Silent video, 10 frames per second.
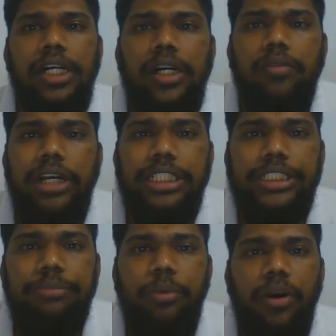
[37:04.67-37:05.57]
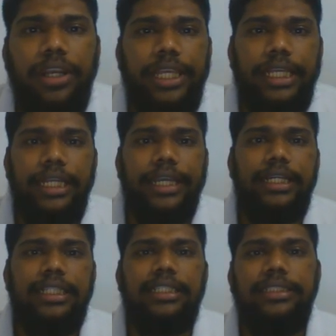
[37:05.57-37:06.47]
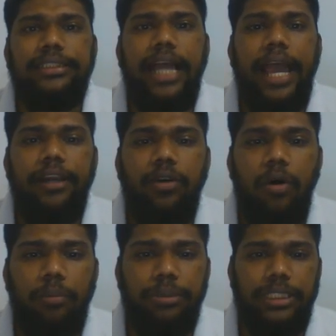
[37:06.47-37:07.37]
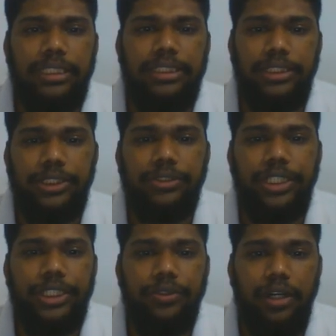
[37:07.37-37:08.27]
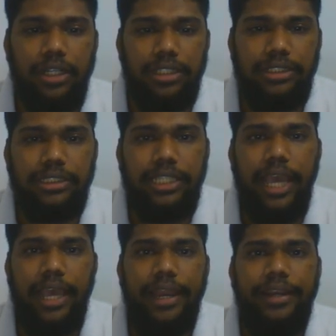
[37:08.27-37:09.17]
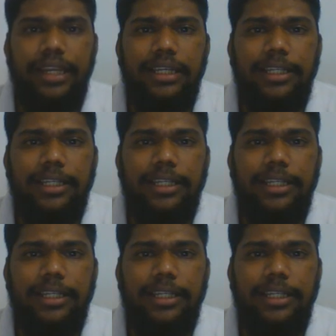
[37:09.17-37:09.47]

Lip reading: What is important here? Nickel and copper, you need to understand.